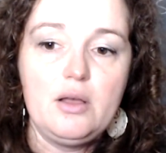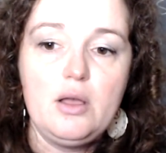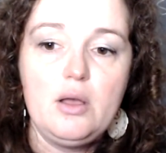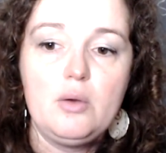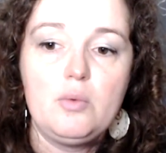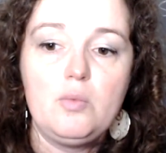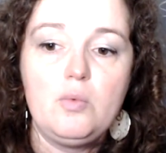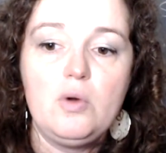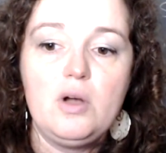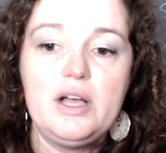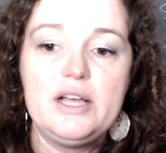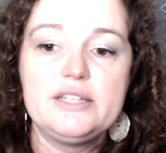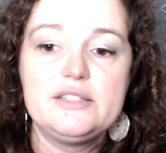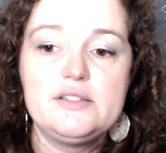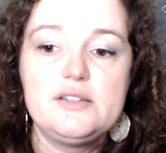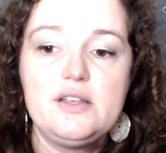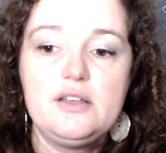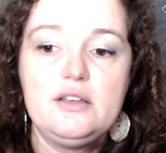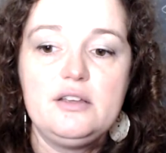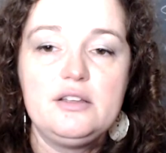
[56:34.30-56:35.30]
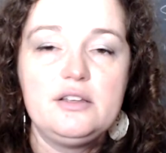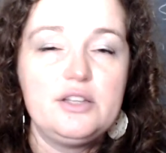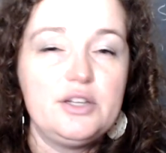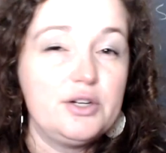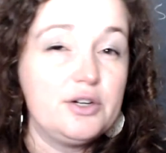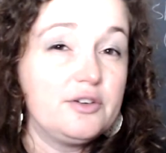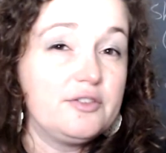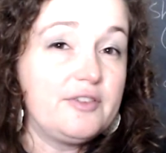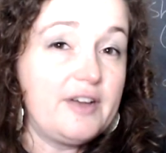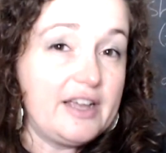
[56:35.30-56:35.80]
what
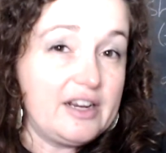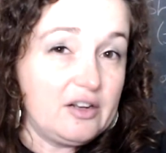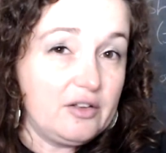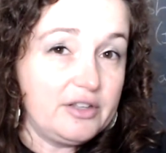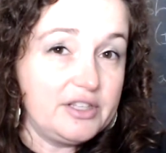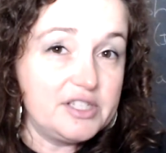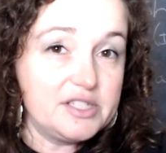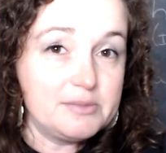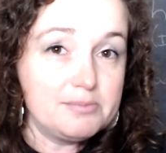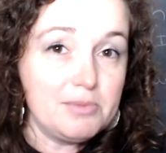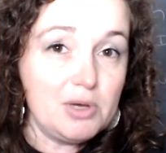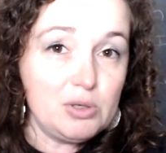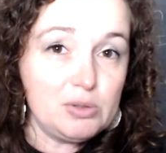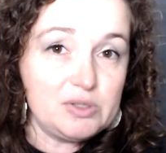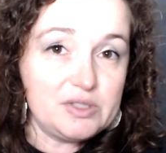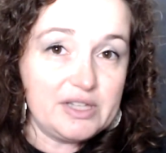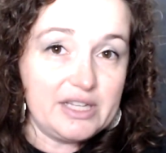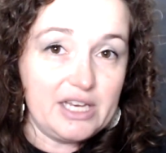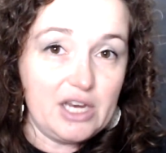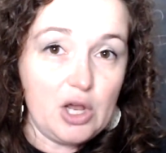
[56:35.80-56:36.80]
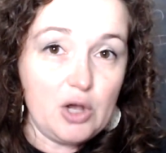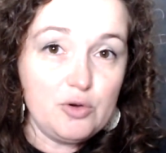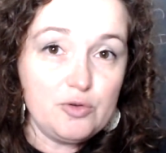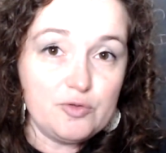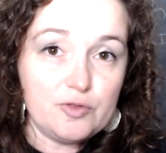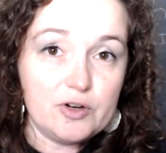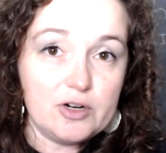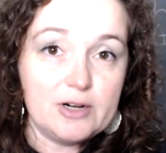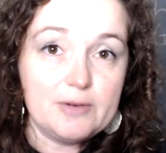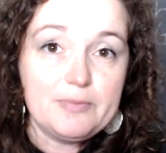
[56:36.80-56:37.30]
your final is mostly
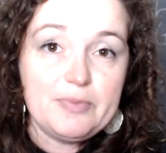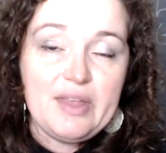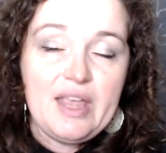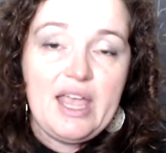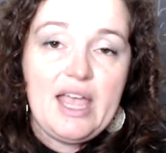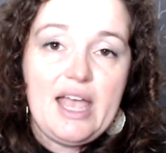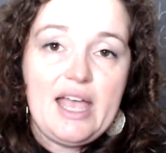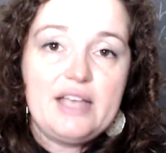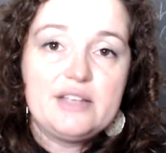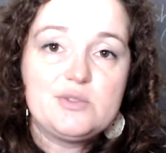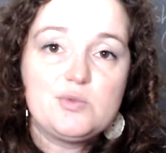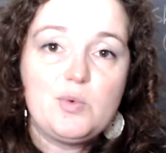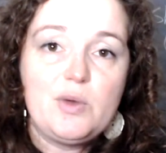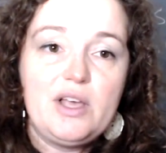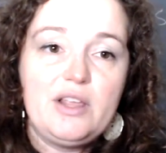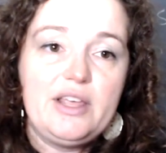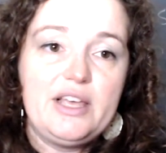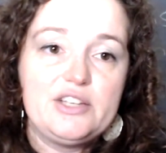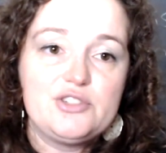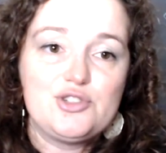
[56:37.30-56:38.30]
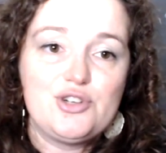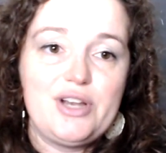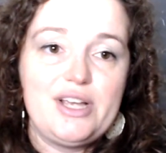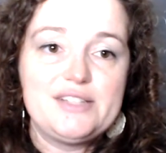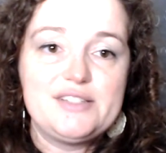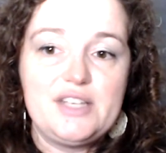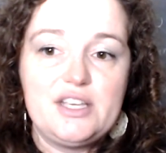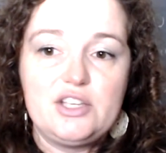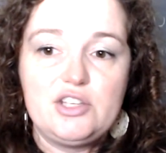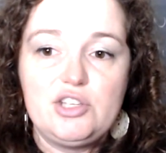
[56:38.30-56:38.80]
over, as well as your
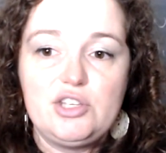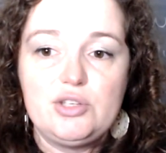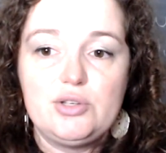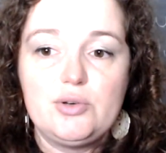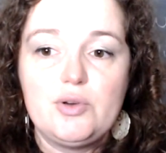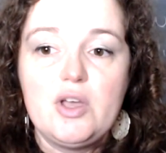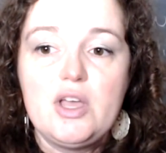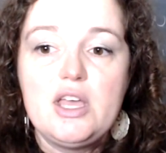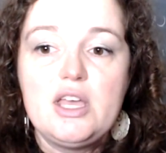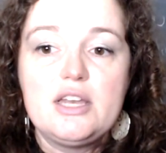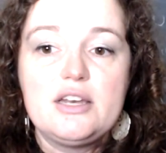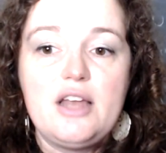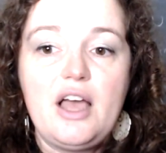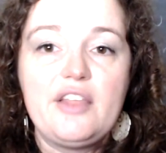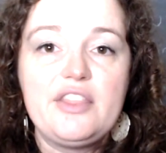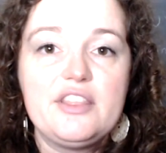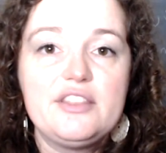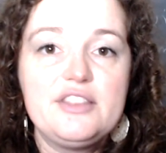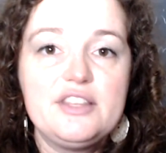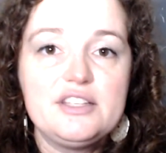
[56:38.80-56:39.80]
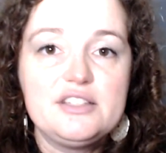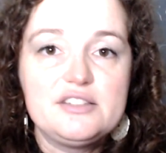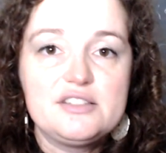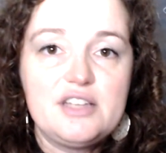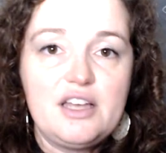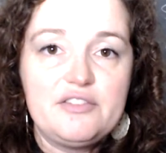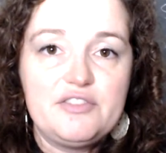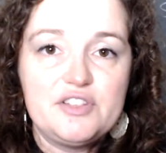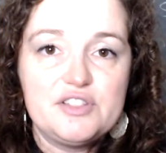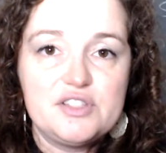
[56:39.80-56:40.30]
SAQ. Not that this
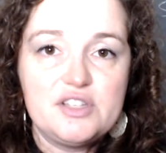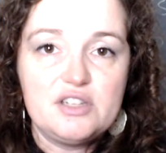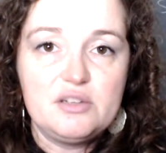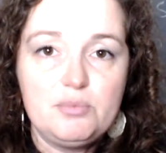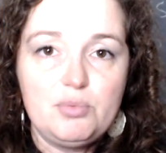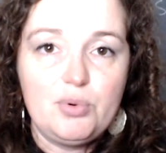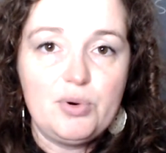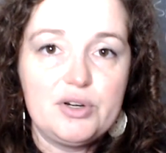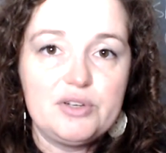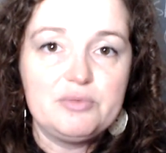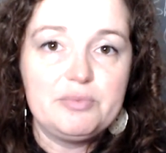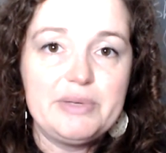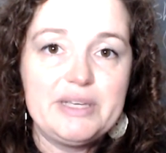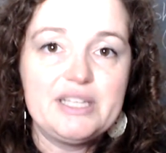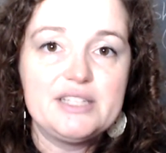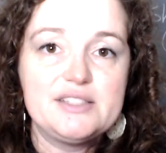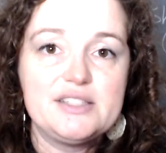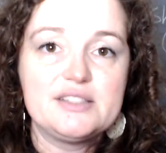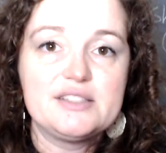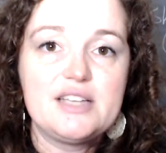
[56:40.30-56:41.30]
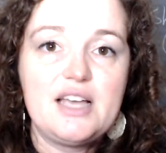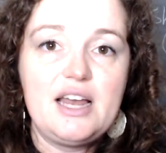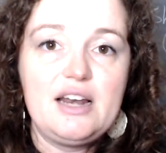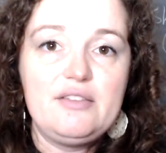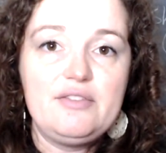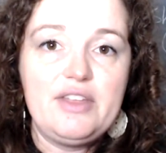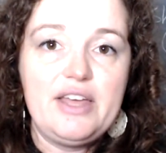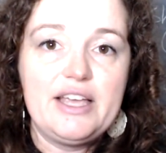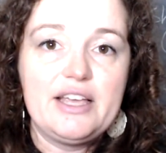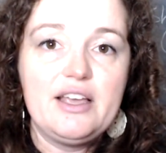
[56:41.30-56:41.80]
stuff isn't important because it's kind of
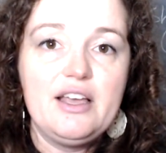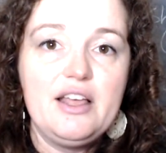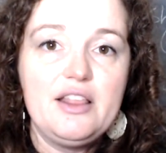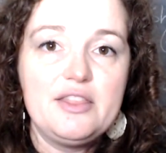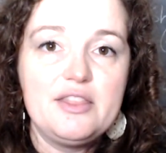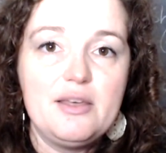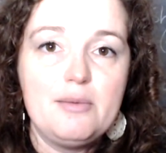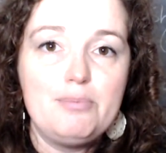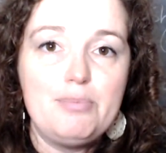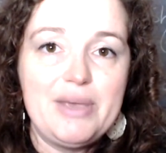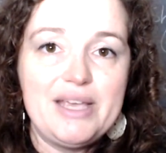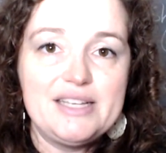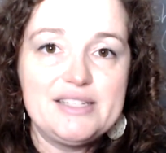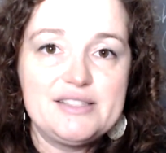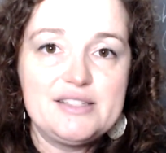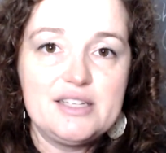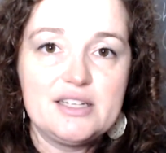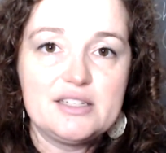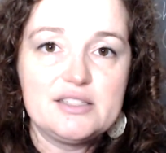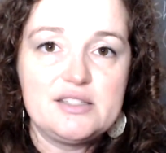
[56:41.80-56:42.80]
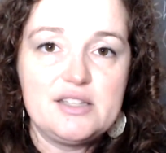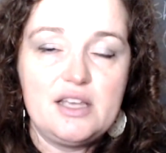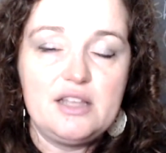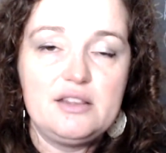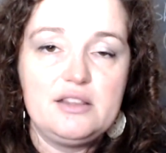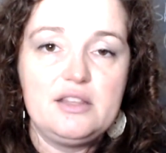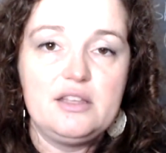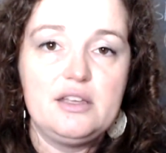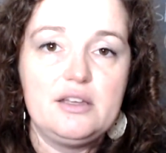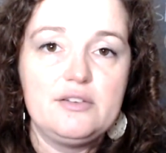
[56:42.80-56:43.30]
like the basics and
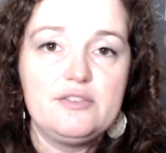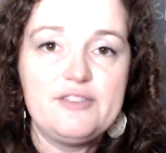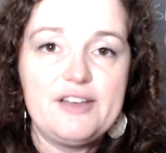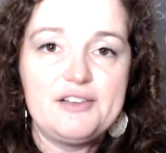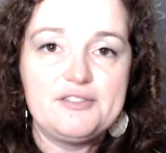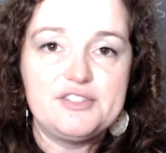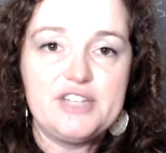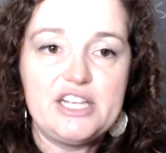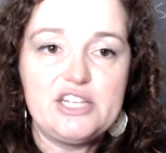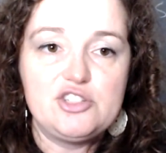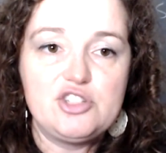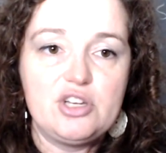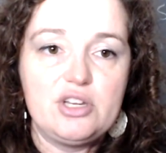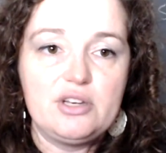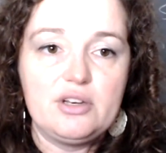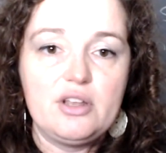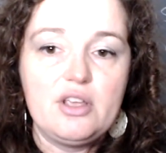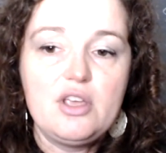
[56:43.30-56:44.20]
the foundation